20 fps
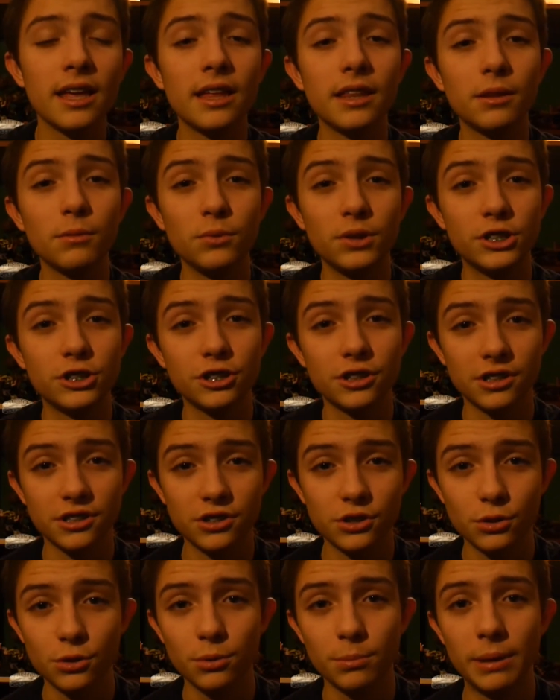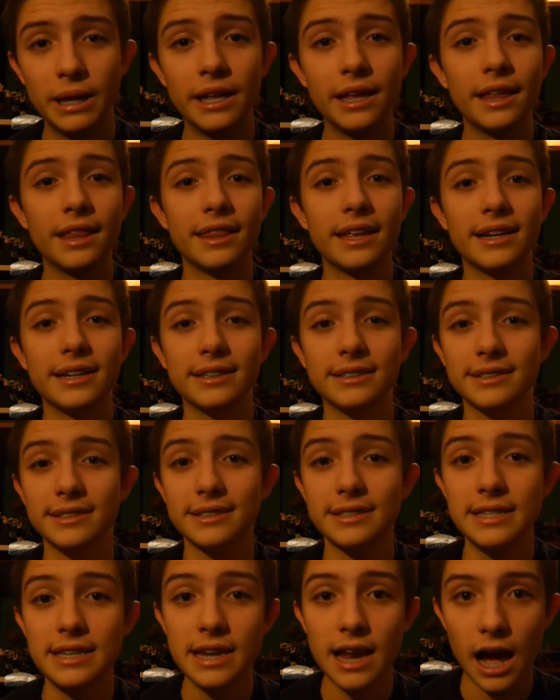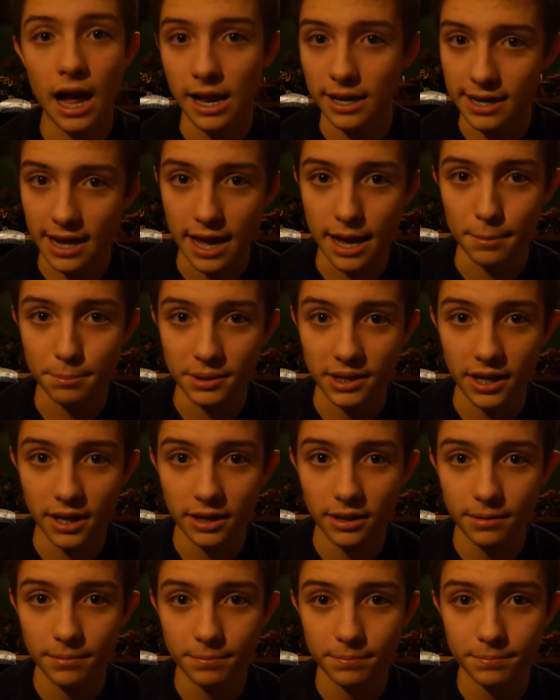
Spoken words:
that we should assume that it's not happening.